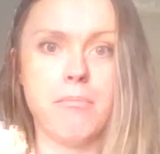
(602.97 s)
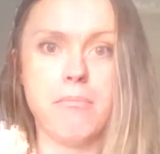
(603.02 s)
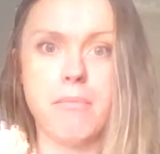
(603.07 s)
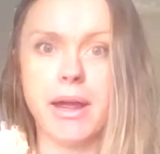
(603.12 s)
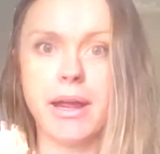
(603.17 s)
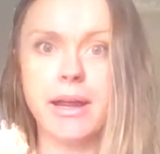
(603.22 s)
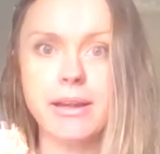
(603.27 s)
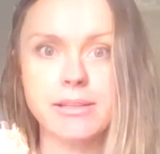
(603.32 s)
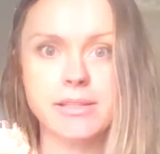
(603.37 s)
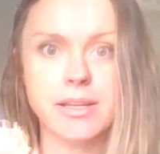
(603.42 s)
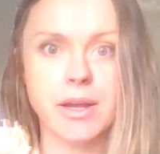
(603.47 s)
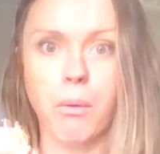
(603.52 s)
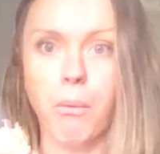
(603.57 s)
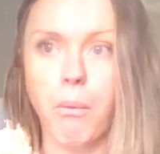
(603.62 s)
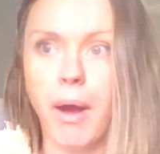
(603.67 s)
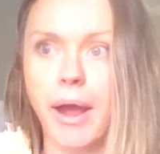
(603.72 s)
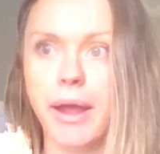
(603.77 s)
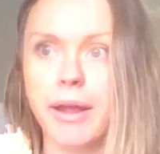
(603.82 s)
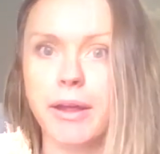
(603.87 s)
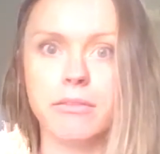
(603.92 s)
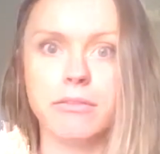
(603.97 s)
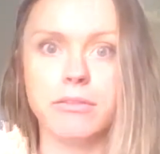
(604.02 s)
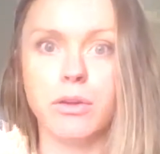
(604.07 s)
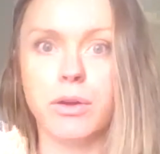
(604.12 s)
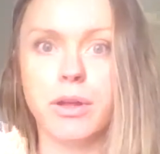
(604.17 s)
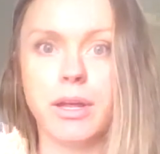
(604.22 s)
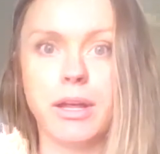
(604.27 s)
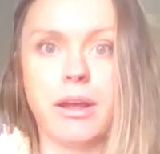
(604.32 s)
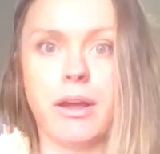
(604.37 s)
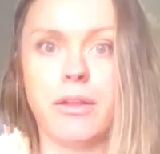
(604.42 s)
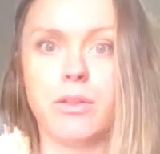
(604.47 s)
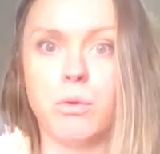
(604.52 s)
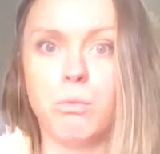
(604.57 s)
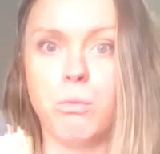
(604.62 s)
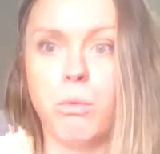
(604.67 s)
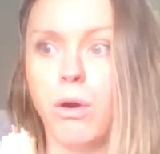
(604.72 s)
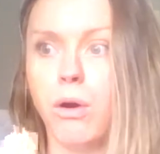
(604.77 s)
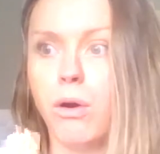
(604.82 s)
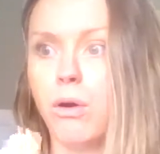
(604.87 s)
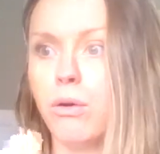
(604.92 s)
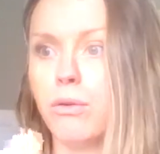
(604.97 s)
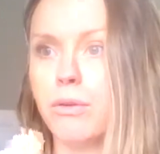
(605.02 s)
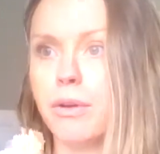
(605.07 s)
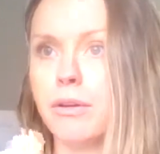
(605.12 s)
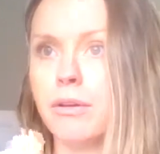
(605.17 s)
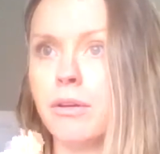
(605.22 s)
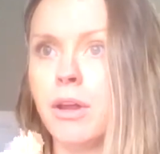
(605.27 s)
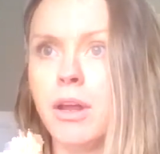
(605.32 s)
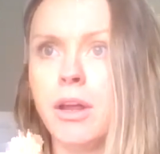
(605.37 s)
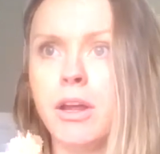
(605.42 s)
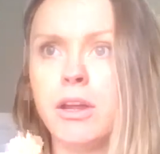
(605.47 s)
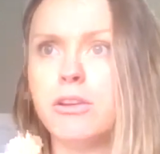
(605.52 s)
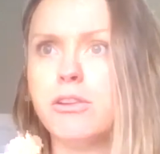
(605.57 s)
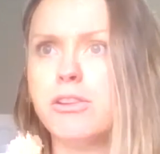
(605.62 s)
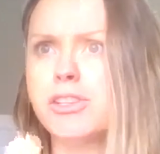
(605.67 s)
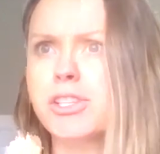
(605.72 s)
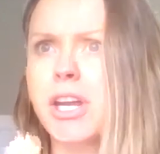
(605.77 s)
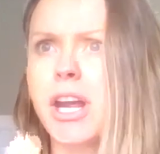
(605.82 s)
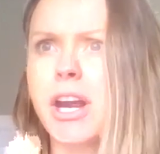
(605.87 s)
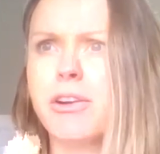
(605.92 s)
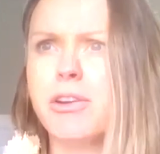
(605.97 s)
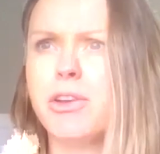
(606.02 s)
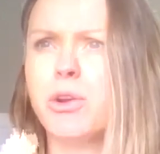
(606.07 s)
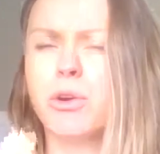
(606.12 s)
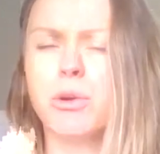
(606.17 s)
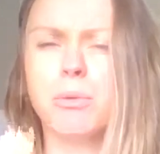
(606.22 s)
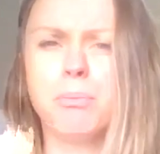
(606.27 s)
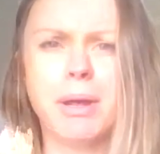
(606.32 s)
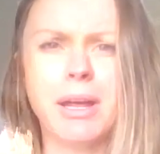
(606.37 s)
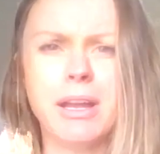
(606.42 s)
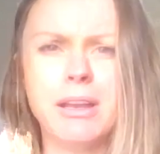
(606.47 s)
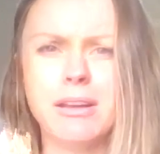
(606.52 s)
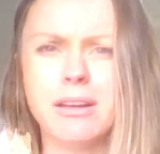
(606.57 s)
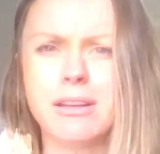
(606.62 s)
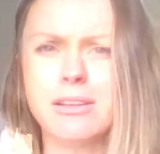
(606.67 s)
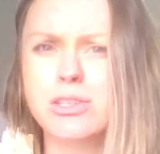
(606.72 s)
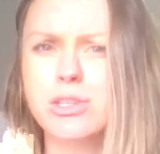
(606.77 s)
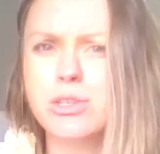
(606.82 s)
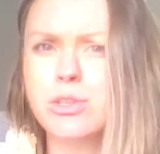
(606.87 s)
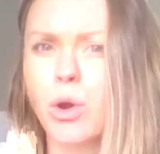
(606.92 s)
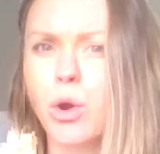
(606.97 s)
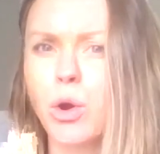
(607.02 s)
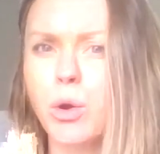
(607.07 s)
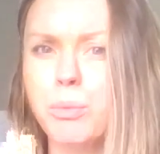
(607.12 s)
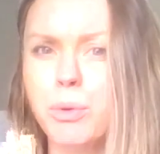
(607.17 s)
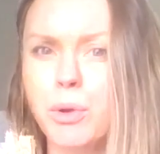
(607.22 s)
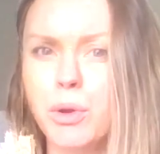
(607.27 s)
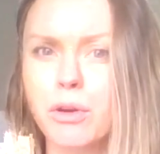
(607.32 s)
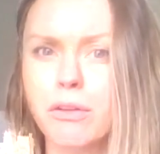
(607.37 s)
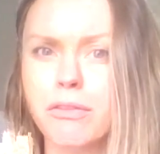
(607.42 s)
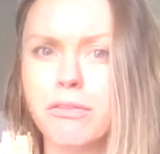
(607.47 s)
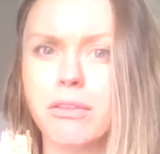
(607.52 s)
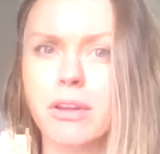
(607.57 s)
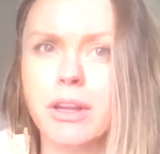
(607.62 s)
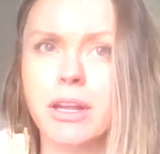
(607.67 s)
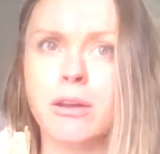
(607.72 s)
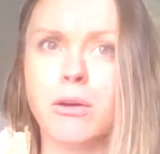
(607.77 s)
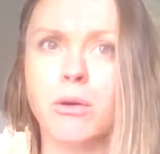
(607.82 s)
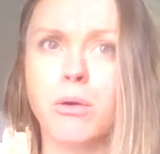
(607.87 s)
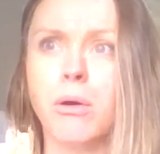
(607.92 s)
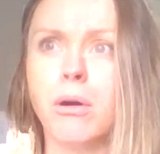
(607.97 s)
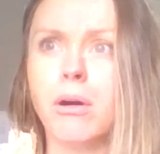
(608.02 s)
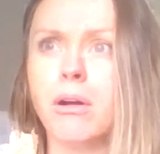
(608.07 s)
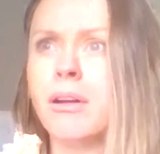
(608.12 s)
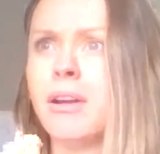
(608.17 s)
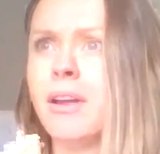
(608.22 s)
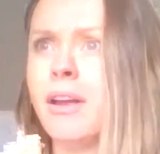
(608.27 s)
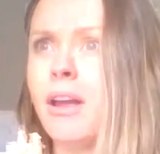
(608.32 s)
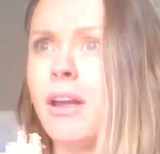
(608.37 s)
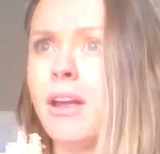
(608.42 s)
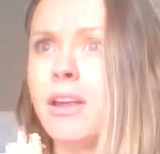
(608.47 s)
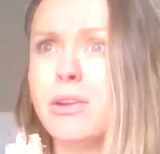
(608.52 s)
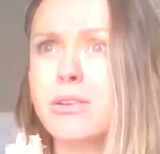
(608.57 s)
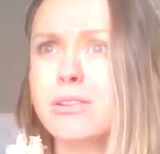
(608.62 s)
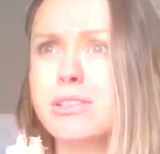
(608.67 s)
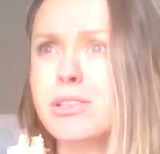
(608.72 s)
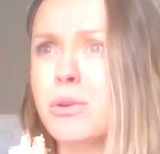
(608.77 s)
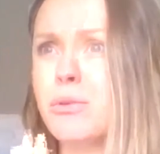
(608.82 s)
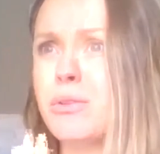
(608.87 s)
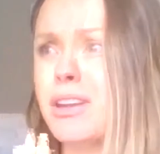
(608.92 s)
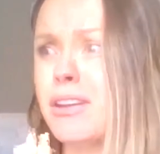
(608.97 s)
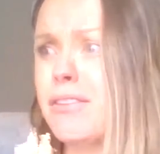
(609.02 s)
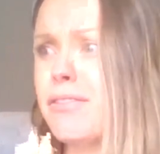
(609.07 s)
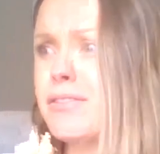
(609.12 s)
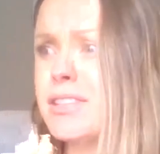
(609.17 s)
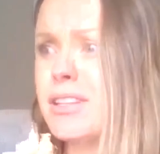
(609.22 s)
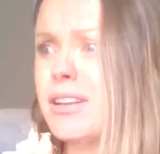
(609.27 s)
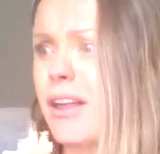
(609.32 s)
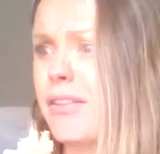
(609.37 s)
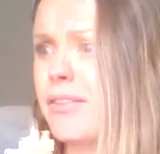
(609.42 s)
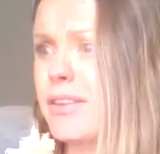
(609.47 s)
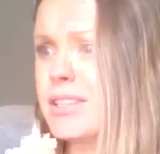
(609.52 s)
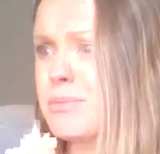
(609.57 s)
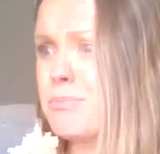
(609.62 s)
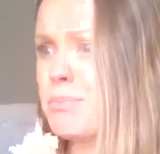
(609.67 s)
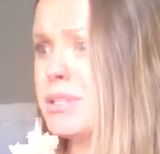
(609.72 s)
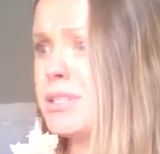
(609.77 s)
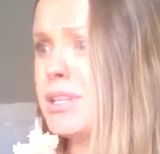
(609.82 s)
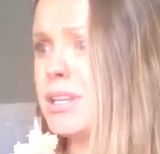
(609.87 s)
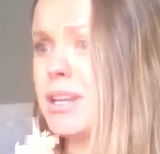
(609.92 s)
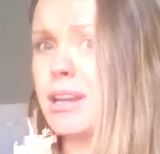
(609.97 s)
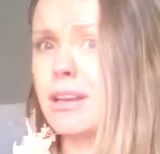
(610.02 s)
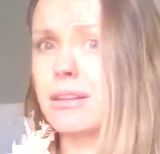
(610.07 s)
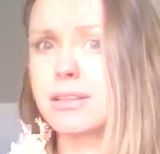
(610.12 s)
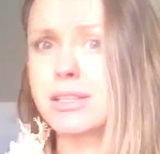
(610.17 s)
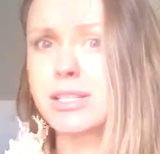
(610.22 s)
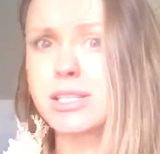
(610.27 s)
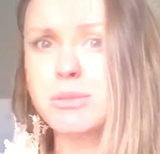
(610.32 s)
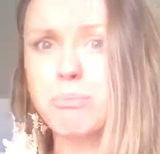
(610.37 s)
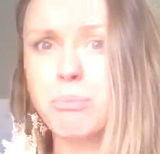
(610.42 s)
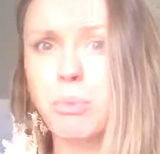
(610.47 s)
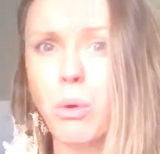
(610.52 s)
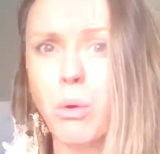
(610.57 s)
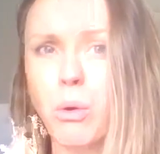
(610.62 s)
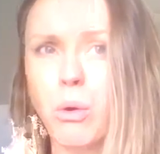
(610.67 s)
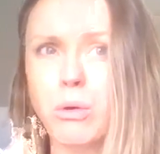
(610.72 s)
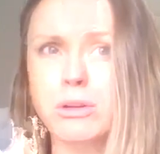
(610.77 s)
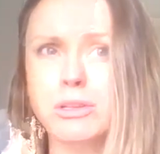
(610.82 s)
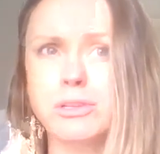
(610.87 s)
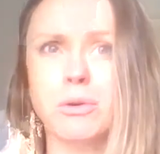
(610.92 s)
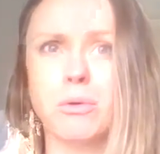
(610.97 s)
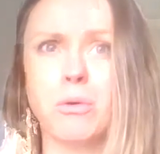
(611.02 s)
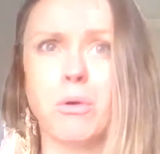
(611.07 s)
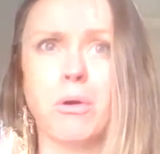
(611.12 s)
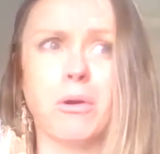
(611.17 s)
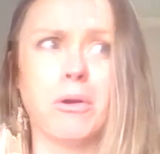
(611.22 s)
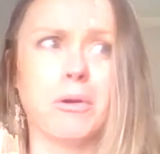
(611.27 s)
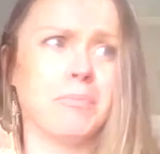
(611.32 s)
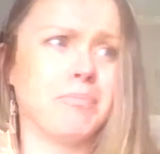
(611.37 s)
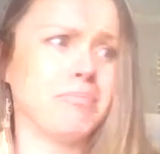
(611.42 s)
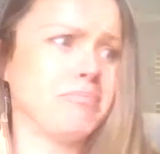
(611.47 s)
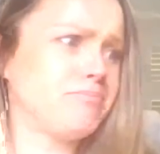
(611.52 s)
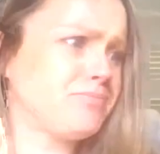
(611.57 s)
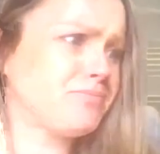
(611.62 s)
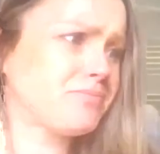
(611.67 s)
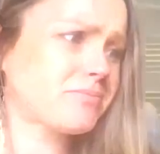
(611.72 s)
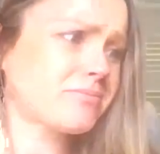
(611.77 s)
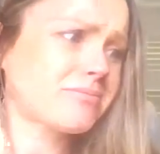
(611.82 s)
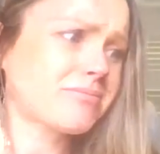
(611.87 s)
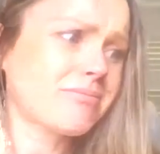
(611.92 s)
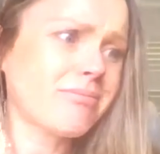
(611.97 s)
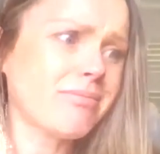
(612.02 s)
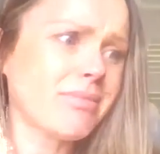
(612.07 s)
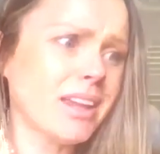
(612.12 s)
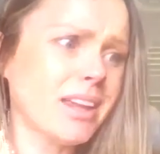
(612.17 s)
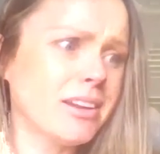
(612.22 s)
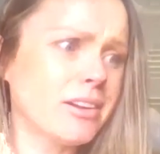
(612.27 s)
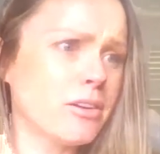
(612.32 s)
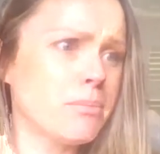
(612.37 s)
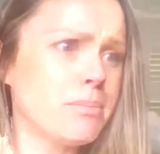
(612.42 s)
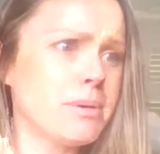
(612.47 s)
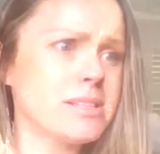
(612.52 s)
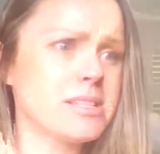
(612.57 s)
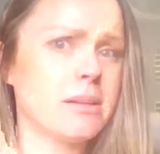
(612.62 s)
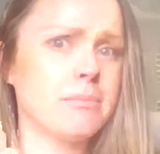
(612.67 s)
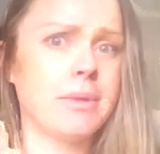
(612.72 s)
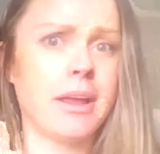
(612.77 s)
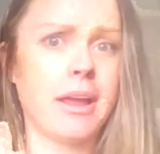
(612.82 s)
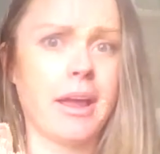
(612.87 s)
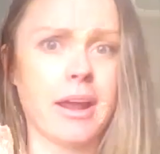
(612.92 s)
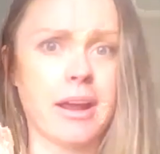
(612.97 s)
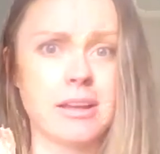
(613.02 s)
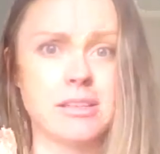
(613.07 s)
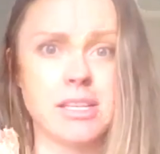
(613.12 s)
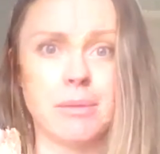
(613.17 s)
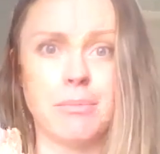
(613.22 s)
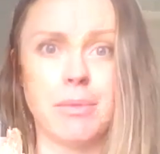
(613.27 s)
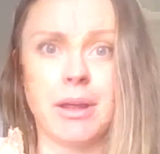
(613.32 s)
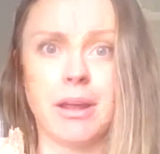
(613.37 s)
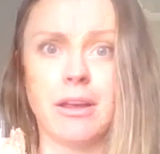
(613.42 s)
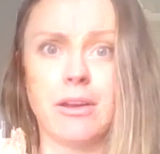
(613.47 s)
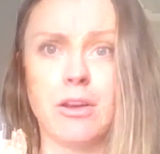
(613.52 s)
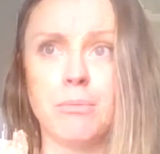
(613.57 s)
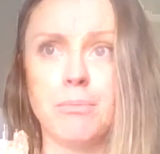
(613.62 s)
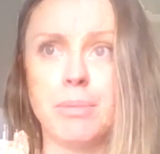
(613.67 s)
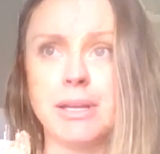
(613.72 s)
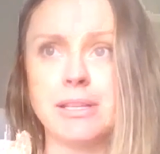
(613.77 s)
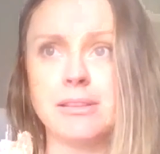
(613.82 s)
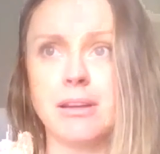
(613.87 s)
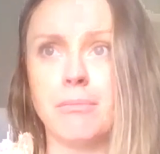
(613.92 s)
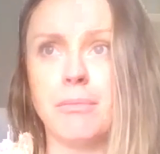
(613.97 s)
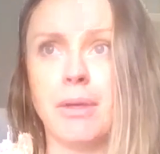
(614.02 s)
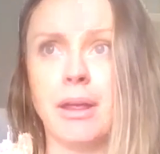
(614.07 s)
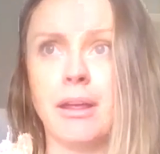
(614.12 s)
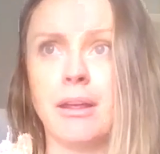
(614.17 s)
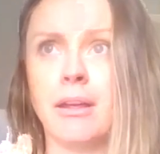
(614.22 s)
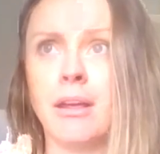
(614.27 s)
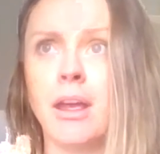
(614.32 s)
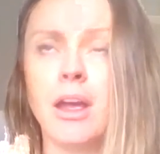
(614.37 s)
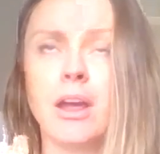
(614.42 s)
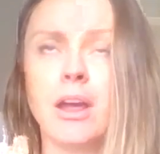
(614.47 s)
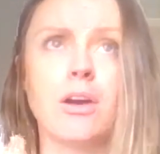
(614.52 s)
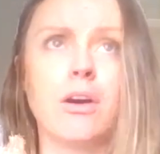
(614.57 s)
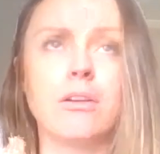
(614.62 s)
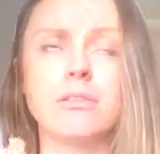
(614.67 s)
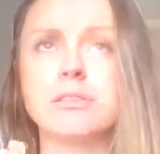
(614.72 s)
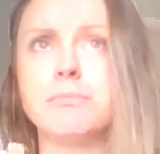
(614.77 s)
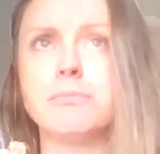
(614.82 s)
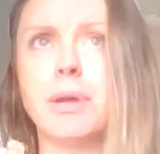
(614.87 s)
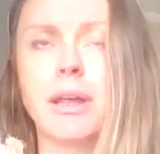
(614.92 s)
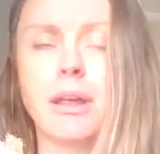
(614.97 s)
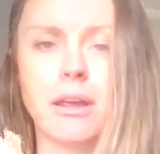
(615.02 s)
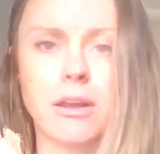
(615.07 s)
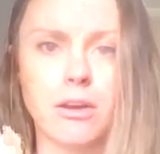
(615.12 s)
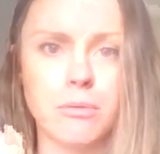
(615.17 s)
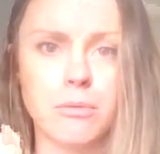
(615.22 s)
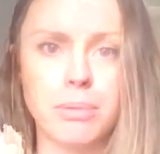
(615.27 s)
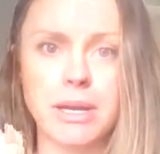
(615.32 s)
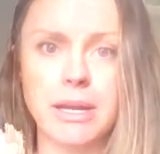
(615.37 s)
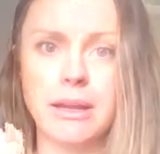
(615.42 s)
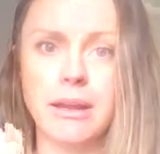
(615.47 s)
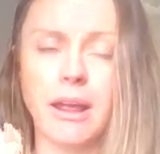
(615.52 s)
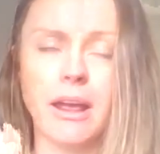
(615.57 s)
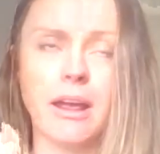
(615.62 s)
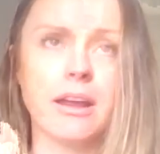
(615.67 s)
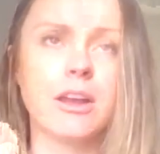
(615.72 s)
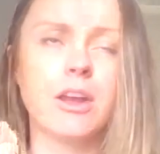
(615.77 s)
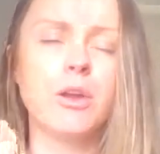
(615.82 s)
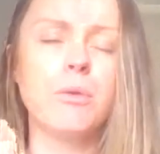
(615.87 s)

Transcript: amazing way of looking at the world, and you share your opinion so beautifully, or you're so gifted at this particular sport, or it could be something academic, it could be something cosmic, it could be